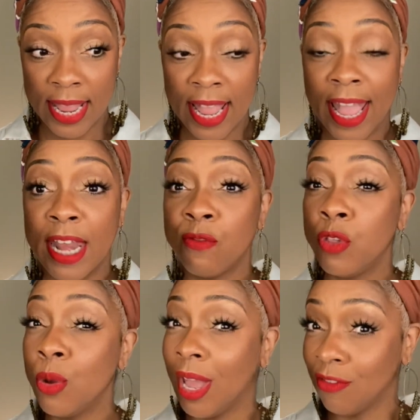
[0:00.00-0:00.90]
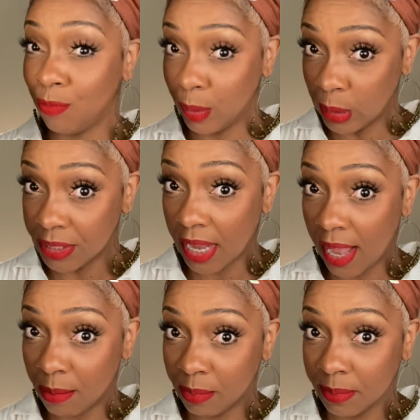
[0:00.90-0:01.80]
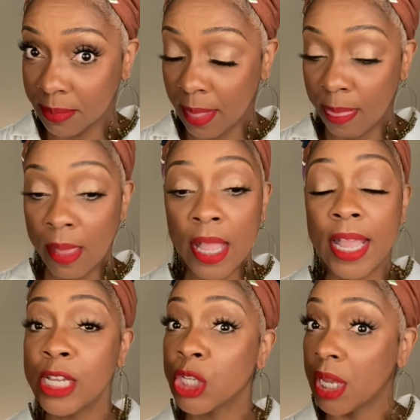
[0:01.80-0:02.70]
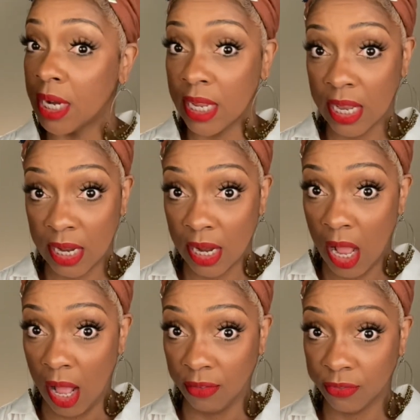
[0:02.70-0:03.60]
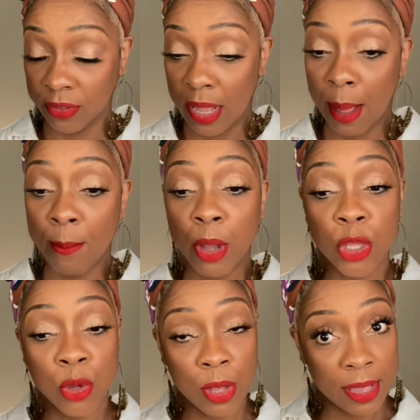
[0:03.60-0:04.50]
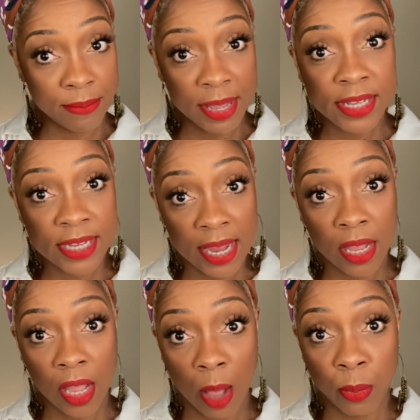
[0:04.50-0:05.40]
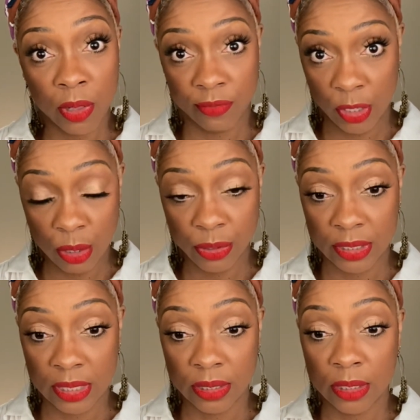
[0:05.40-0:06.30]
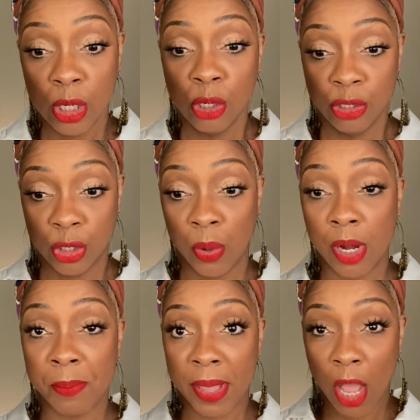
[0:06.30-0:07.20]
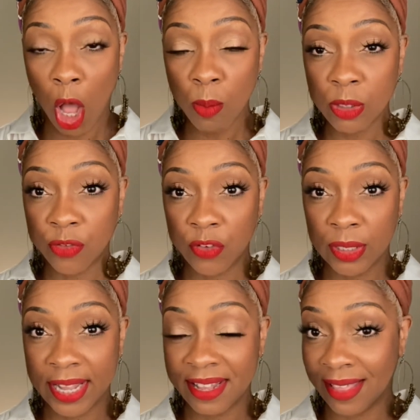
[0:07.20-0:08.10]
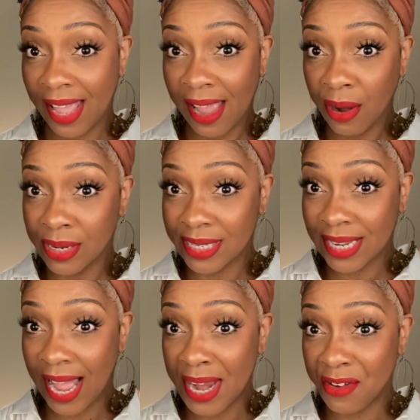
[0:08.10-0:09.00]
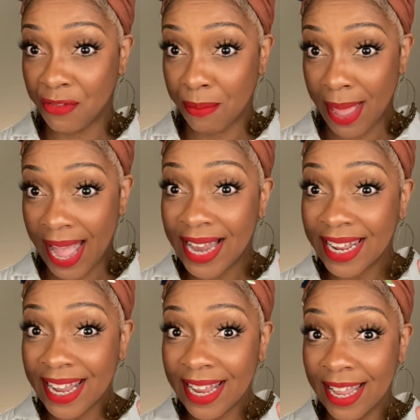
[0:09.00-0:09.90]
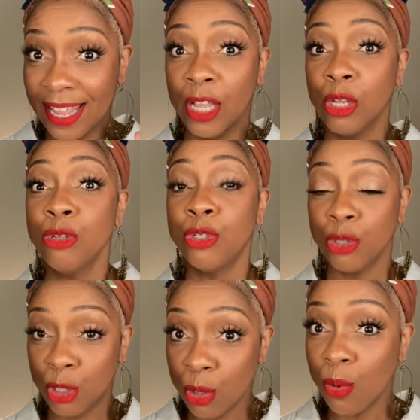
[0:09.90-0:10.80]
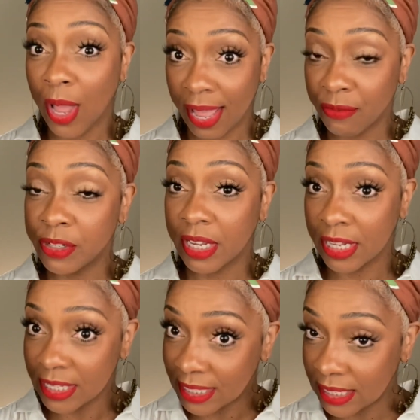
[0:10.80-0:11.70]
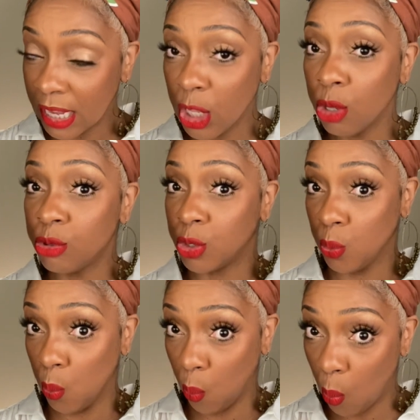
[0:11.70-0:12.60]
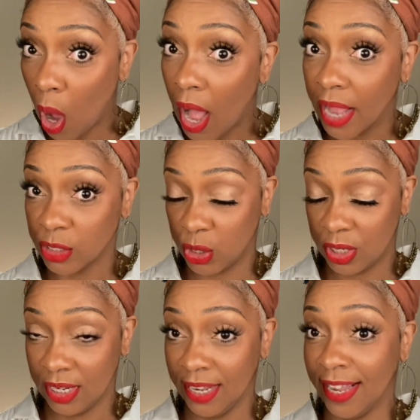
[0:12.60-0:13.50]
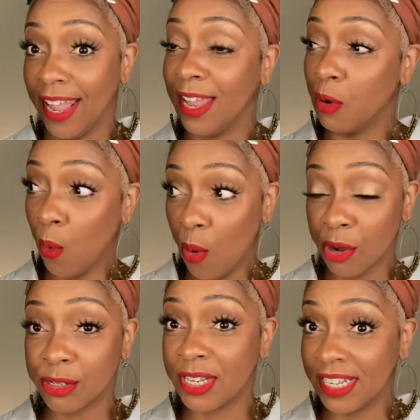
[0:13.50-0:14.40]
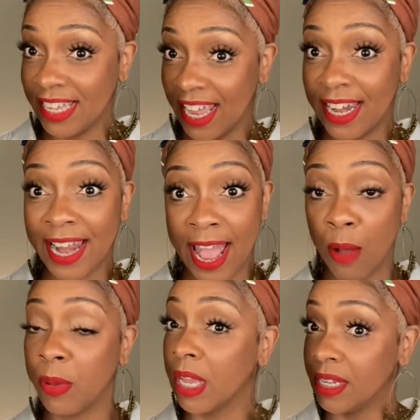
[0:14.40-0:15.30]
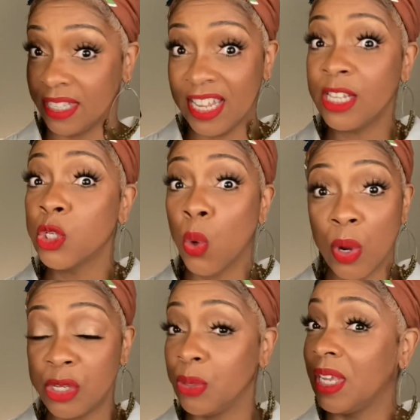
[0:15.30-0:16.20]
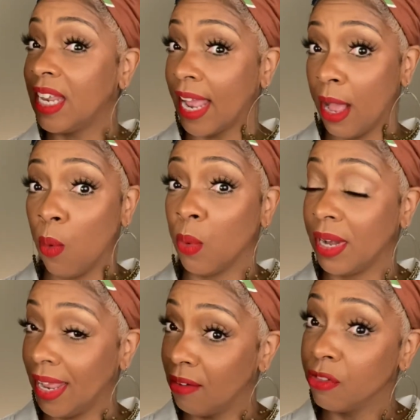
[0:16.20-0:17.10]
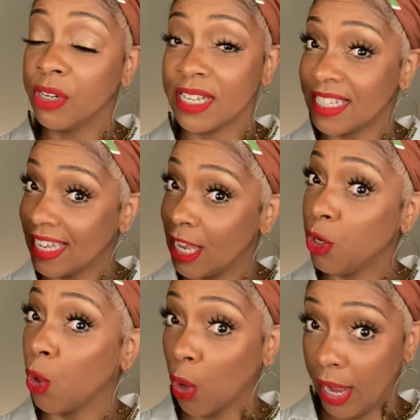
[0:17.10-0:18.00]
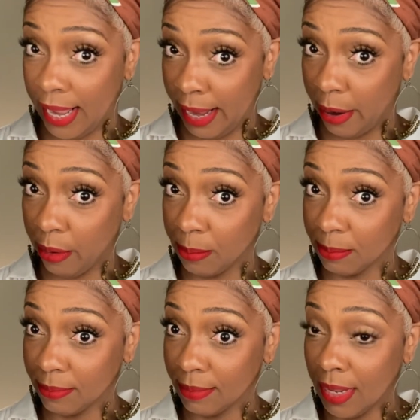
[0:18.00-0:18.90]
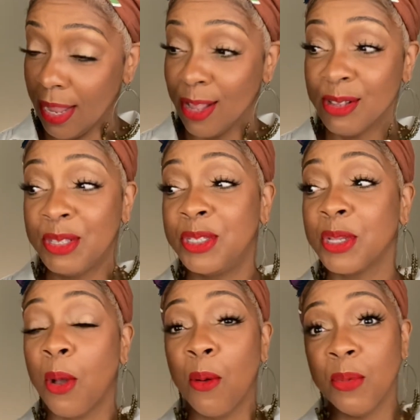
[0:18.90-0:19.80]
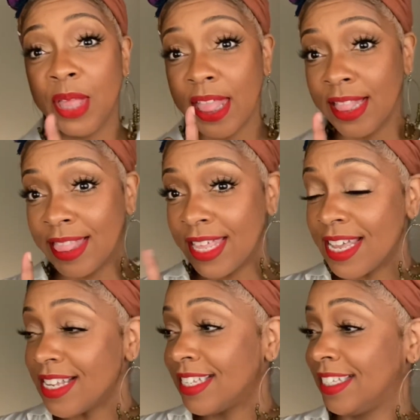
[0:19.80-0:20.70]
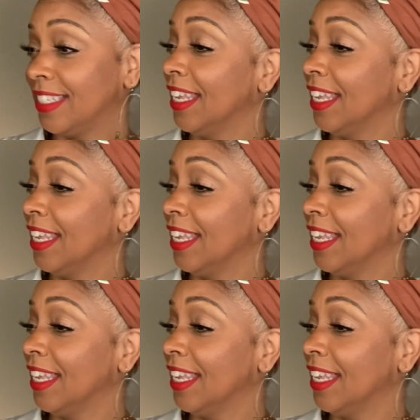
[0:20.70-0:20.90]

And if you have buildup, it's gonna get it off but you it may take a couple of uses. So it may almost feel like the hair is kind of matting. So you have to continue to wash in order to get it out because it's going to get out whatever is in your hair. So this,